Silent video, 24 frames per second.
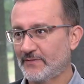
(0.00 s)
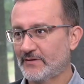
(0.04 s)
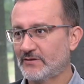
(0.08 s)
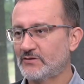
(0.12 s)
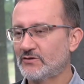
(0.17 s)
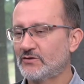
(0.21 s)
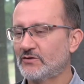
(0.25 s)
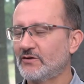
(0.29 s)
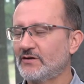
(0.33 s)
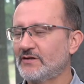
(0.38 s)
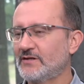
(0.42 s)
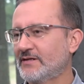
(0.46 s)

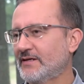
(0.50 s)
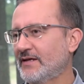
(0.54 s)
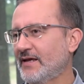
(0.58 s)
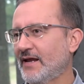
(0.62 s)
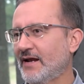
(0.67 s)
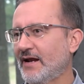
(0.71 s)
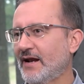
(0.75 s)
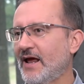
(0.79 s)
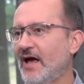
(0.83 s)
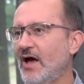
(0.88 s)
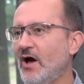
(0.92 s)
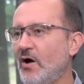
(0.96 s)
so it
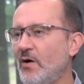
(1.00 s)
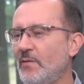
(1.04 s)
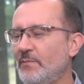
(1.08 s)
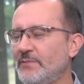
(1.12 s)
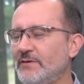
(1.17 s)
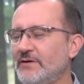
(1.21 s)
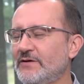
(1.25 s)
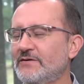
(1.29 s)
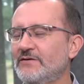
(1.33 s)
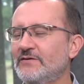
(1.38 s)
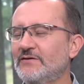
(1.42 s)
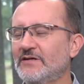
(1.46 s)
can
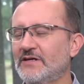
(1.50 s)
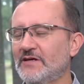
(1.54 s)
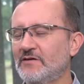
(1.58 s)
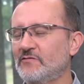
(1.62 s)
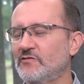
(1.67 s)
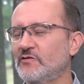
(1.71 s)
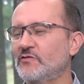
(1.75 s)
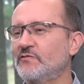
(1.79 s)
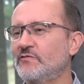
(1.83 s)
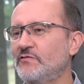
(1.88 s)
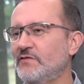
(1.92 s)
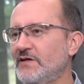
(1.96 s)
help you,
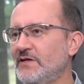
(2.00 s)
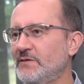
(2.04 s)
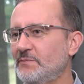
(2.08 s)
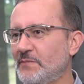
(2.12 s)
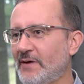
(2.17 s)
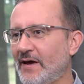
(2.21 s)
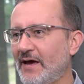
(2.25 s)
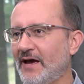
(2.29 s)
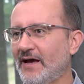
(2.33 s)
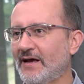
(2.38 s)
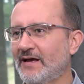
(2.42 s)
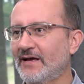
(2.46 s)
give you
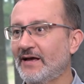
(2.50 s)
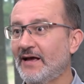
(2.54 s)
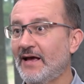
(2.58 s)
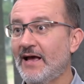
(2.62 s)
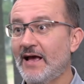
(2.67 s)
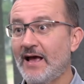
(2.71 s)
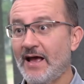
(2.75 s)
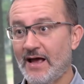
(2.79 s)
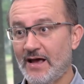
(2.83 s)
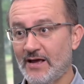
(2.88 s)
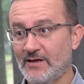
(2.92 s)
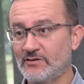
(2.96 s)
feedback
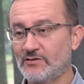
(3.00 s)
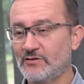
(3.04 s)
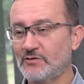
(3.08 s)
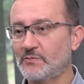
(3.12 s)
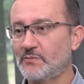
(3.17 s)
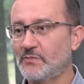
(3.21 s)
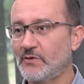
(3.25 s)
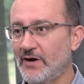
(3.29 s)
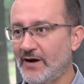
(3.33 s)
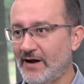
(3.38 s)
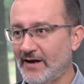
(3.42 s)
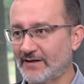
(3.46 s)
as you
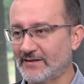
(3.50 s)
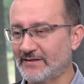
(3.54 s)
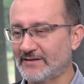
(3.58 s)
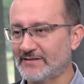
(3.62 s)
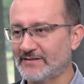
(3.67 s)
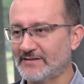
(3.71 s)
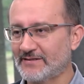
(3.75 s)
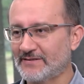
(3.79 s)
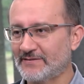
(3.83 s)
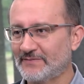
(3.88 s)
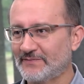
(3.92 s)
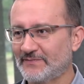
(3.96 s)

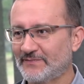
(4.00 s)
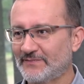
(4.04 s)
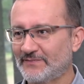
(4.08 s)
practice.